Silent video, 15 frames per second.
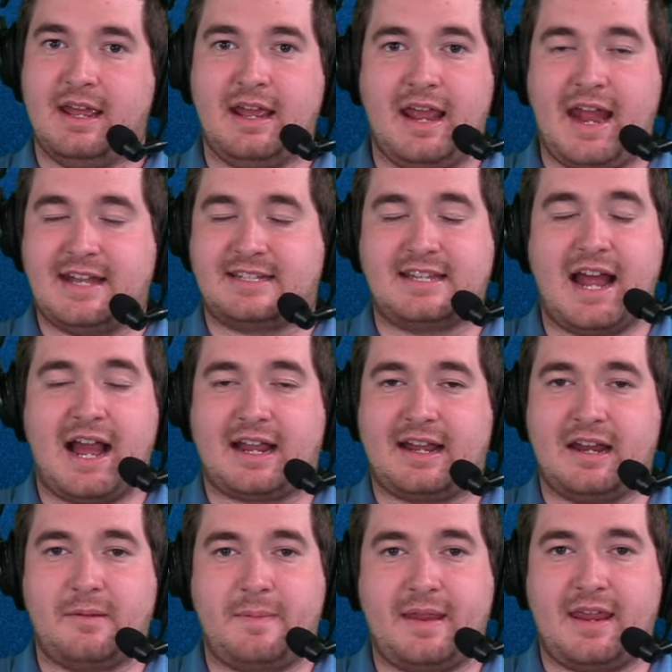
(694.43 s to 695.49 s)
It's not going
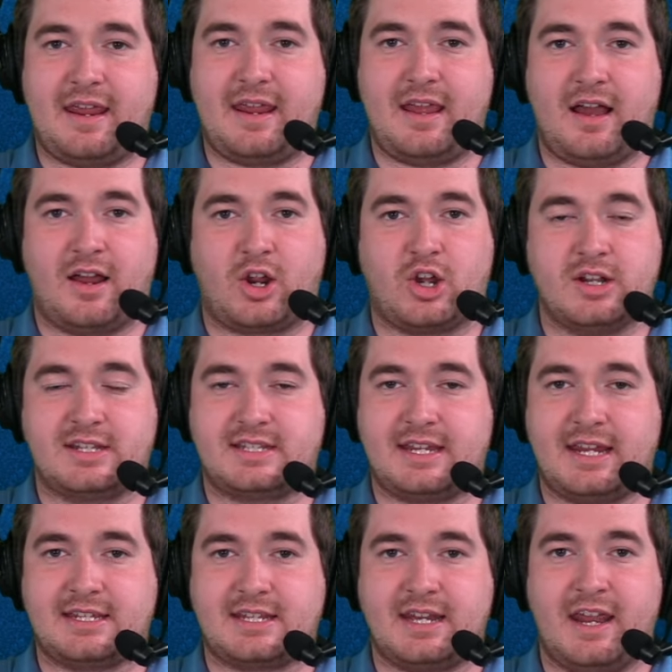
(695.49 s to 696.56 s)
to be a good
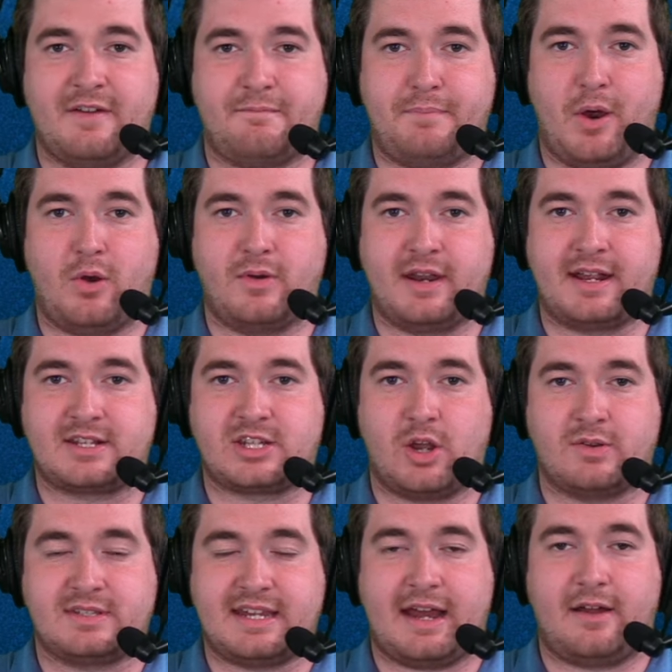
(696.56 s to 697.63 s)
season if Bo Nix
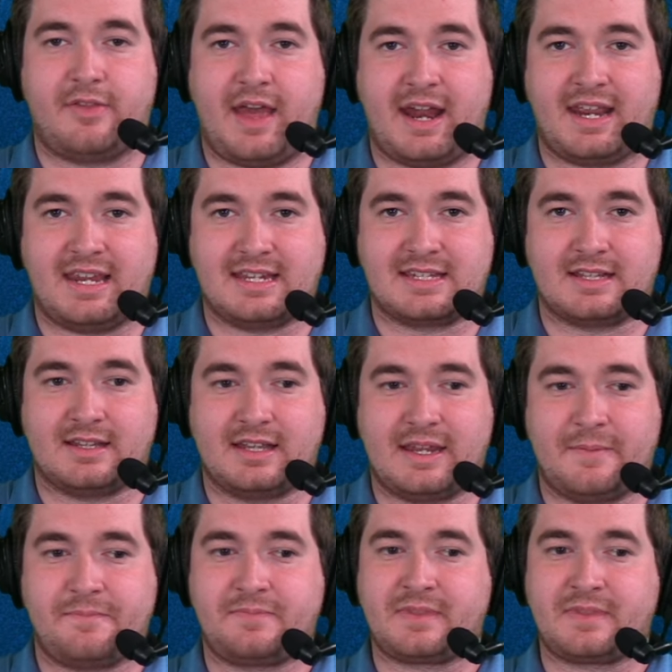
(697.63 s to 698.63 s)
goes down that easily.